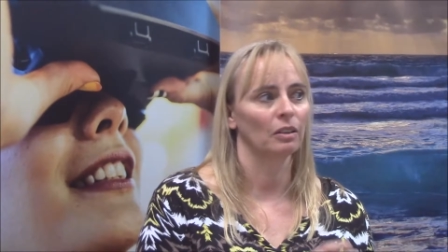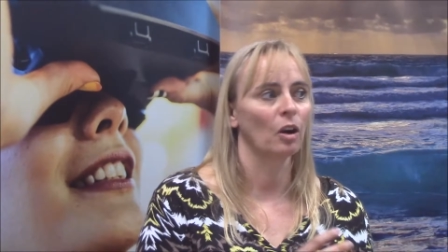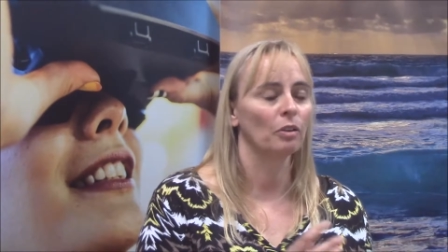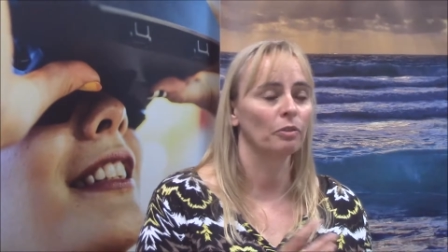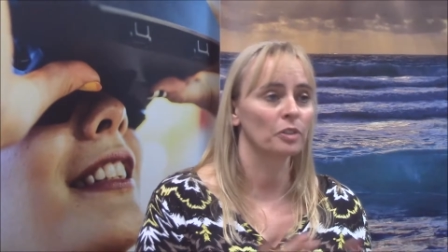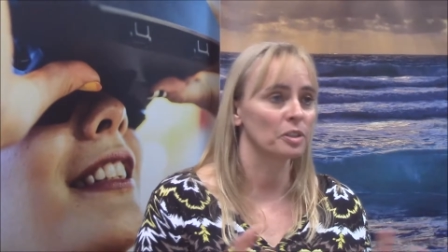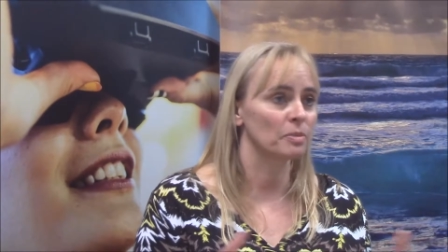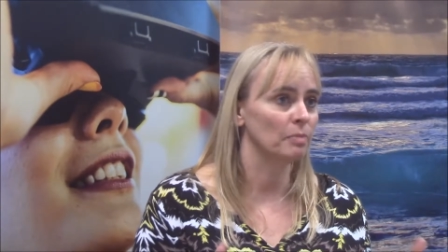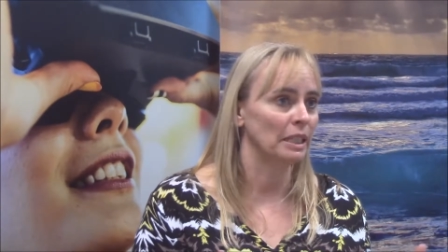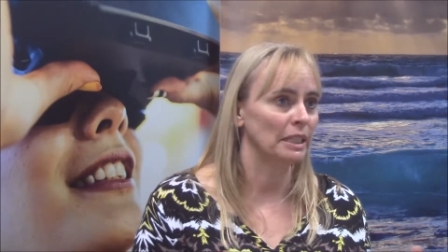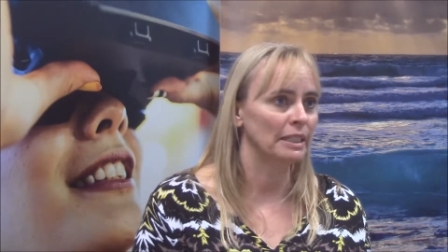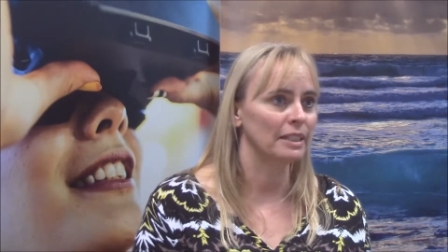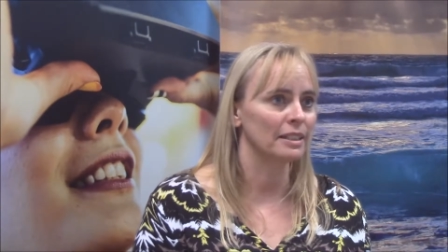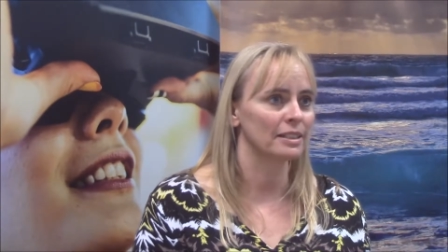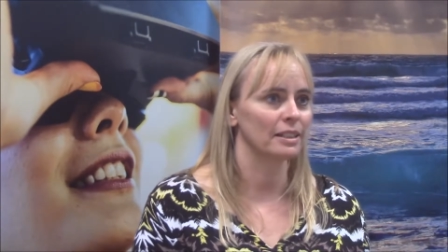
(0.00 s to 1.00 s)
office
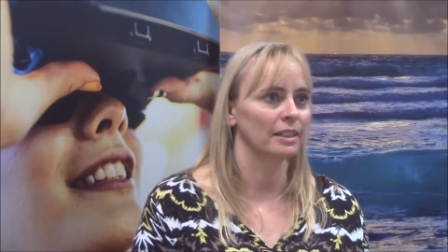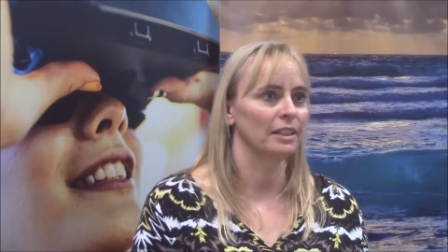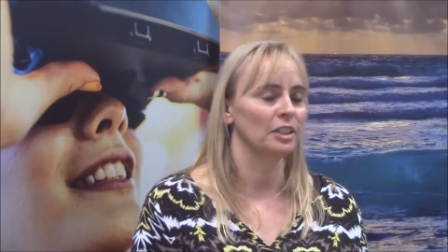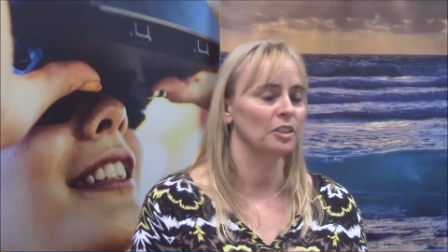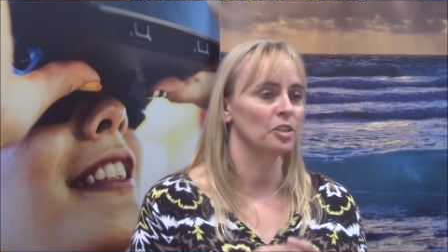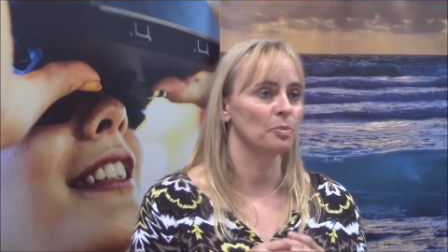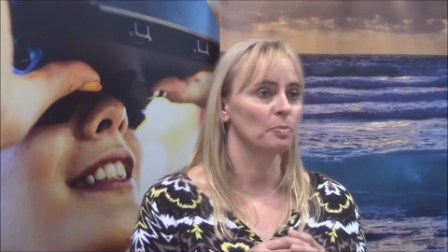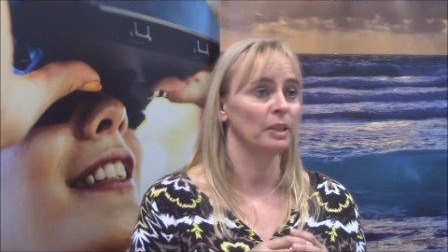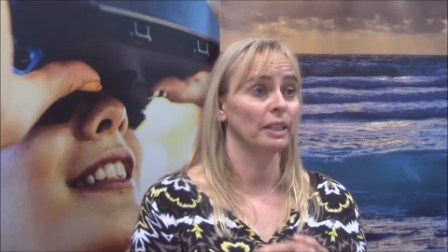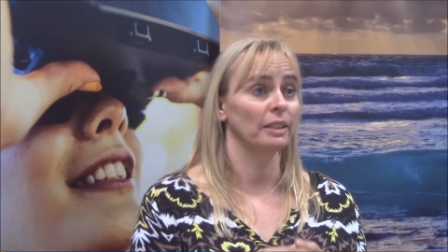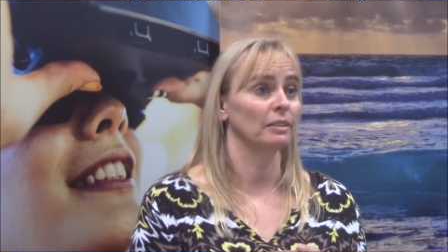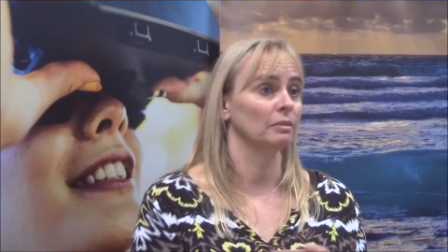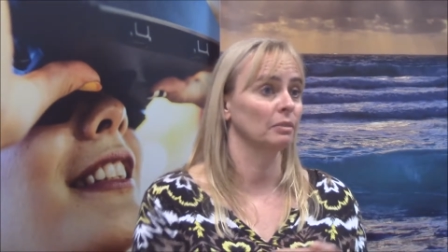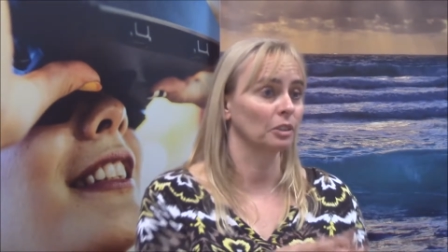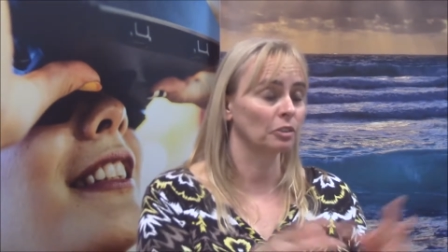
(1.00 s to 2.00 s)
meetings, they need to speak
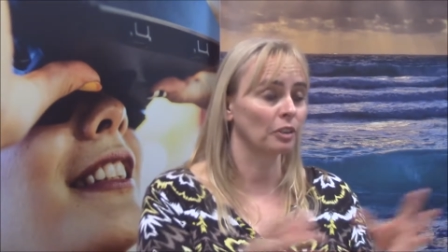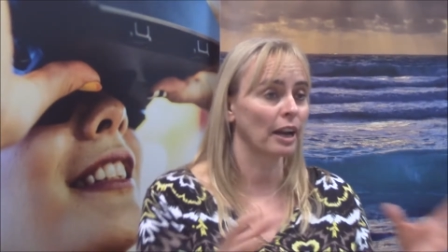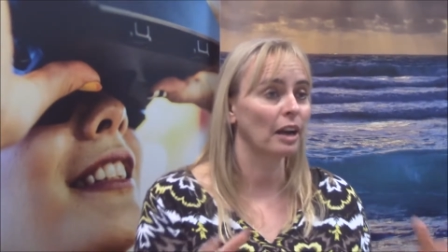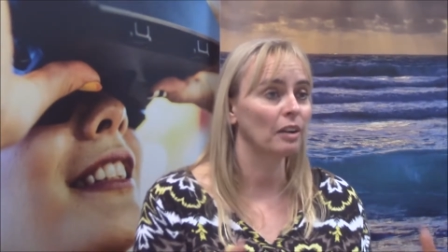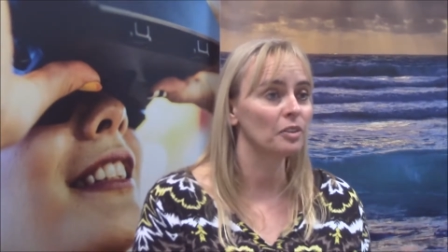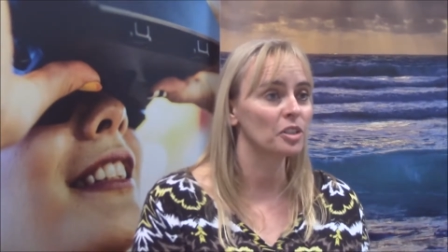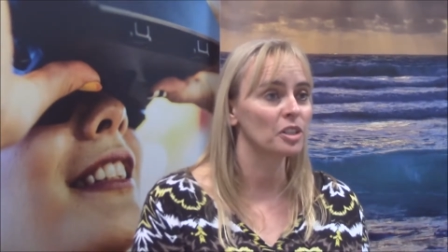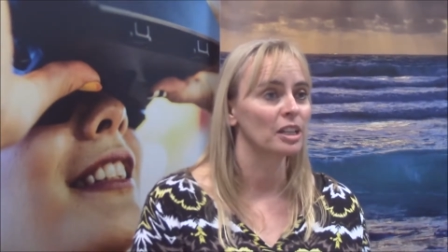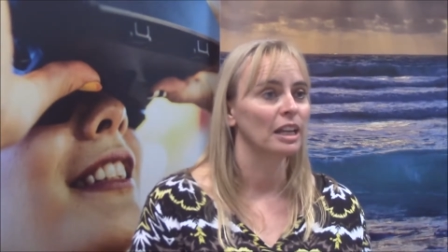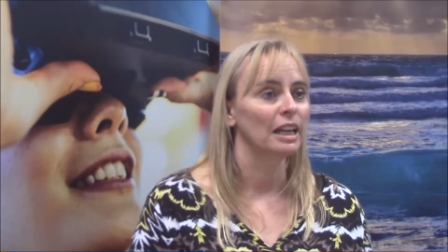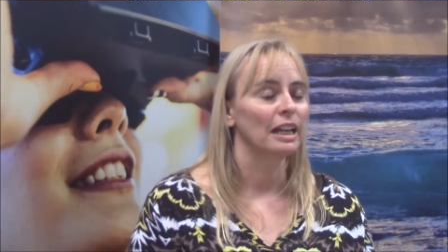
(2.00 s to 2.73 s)
in crowds,